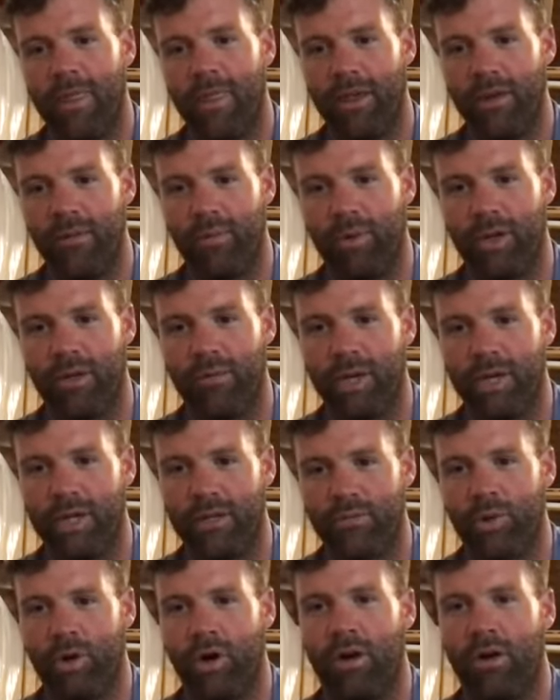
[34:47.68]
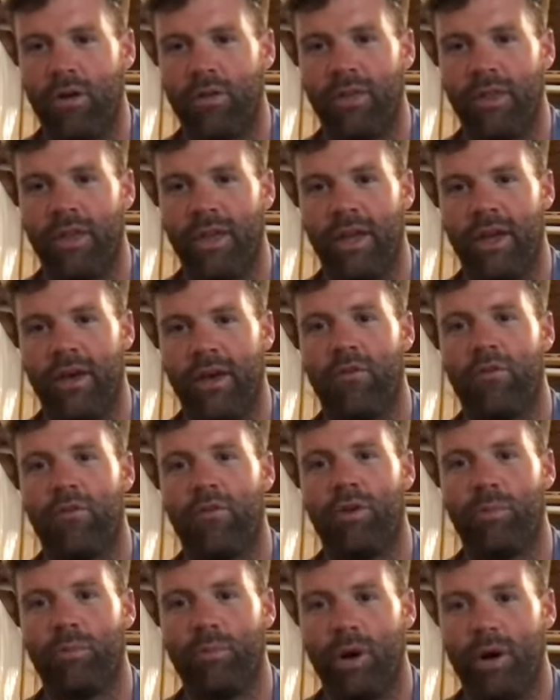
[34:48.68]
They play baseball. They have
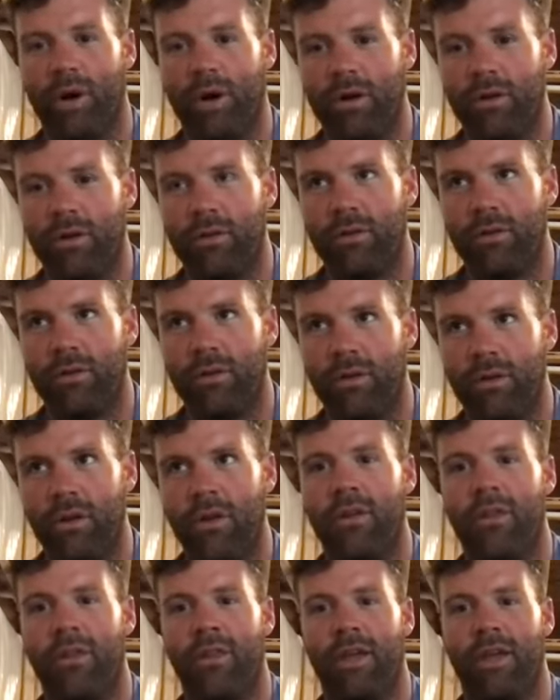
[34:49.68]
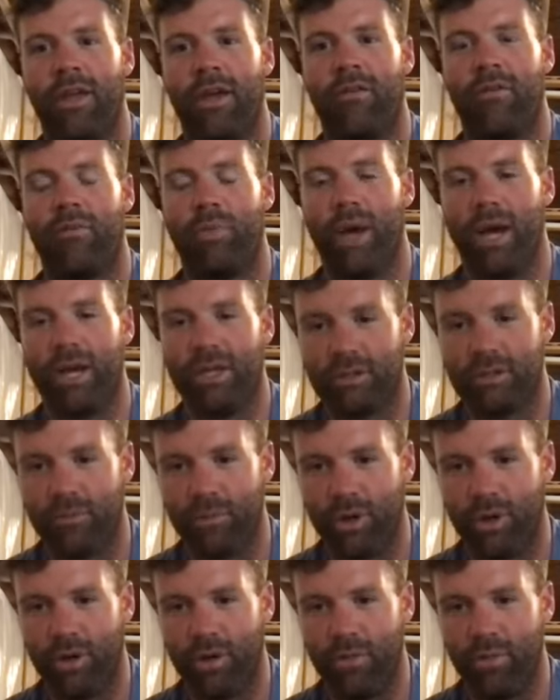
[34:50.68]
football. they have
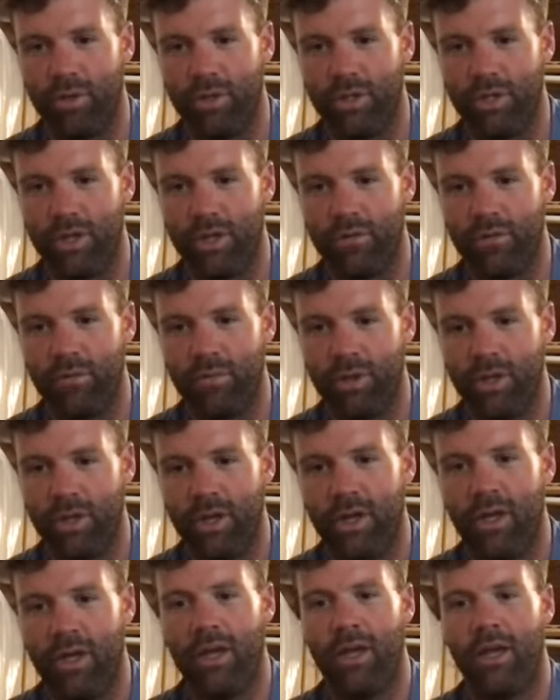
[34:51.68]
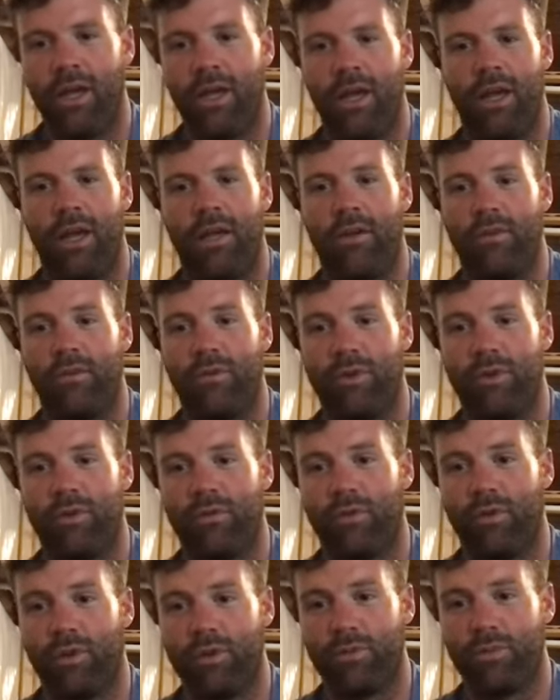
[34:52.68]
basketball open gym. And if they're a
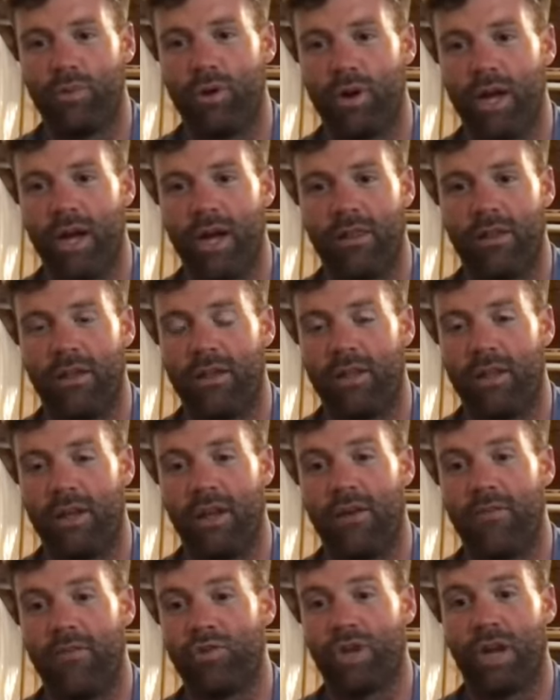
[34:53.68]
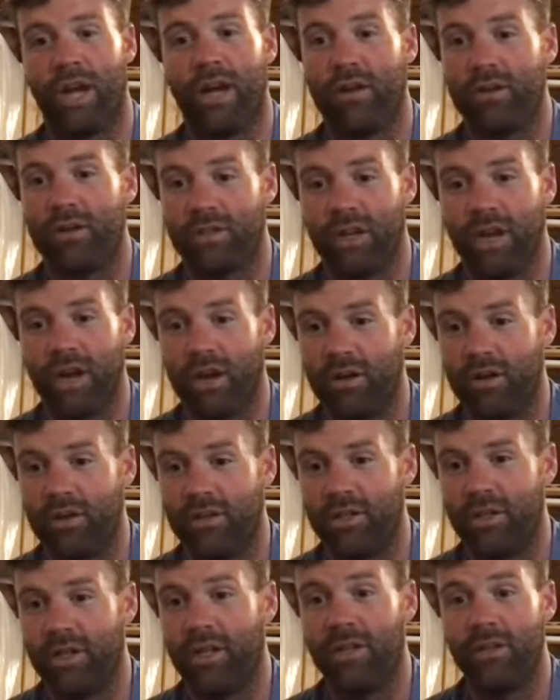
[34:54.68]
4-sport athlete, they have track or soccer
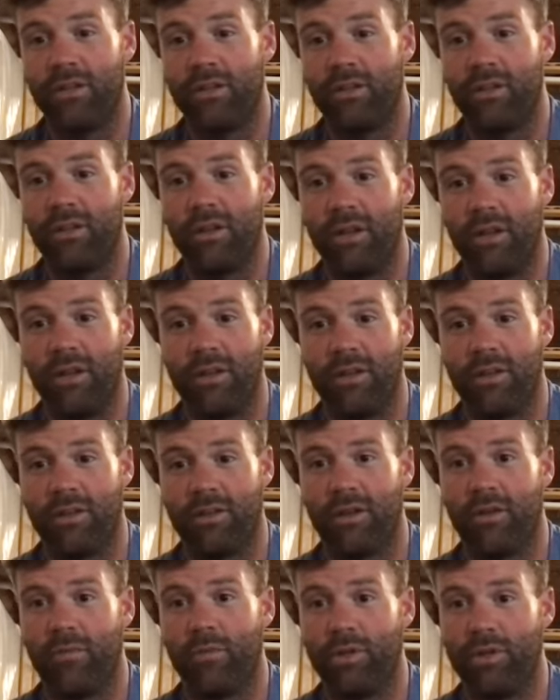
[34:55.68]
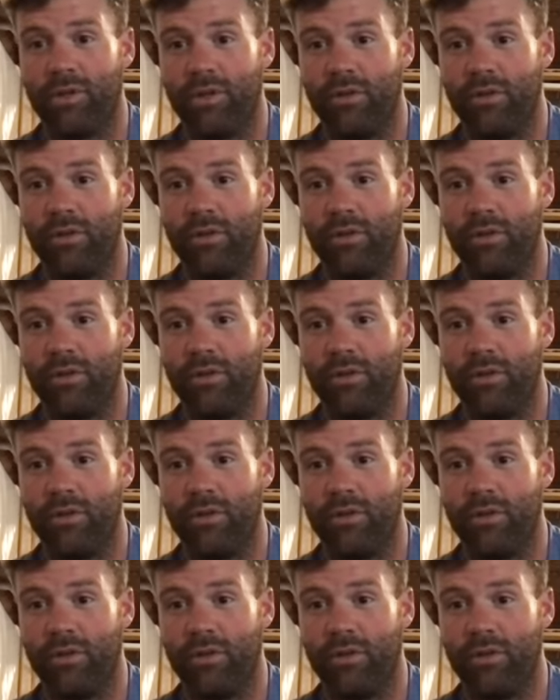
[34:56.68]
shit in the summer too.